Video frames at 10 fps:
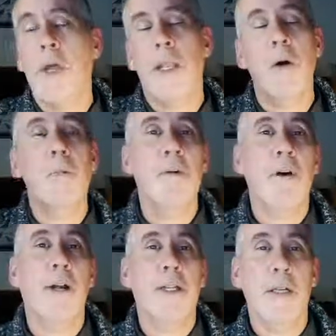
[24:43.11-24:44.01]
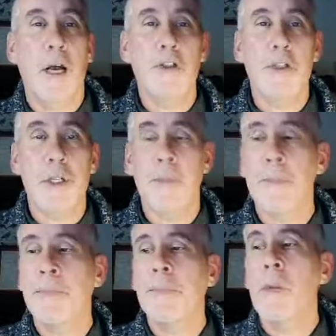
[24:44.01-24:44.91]
and they're all providing nitrogen.
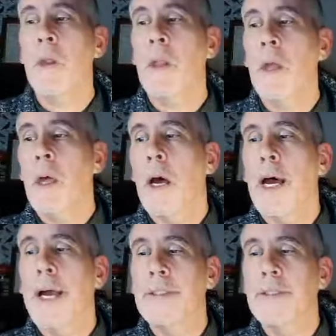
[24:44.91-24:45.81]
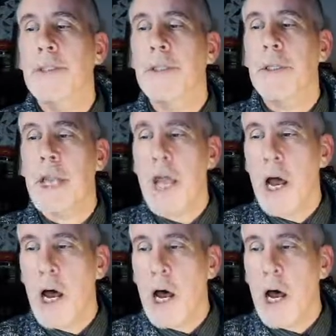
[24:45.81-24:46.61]
And the